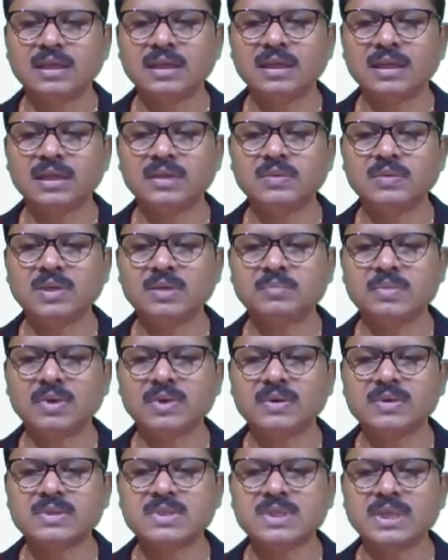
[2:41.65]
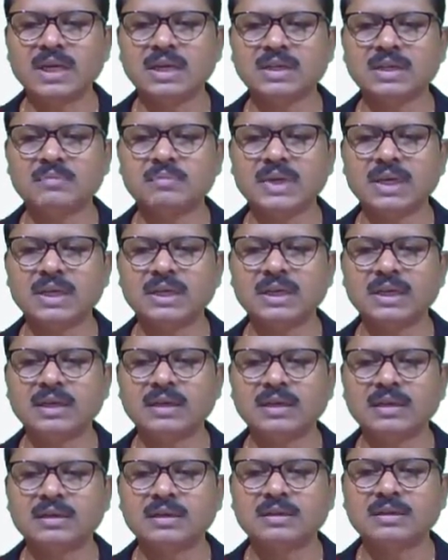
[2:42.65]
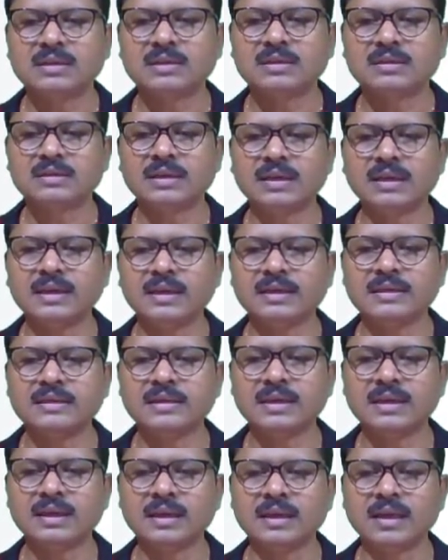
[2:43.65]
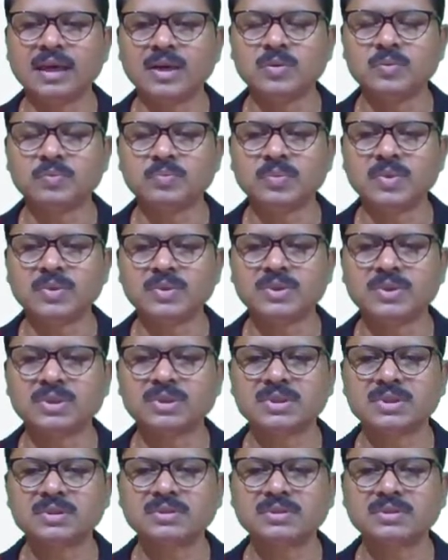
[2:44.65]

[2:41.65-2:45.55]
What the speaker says: it will produce ultimately the electrical output.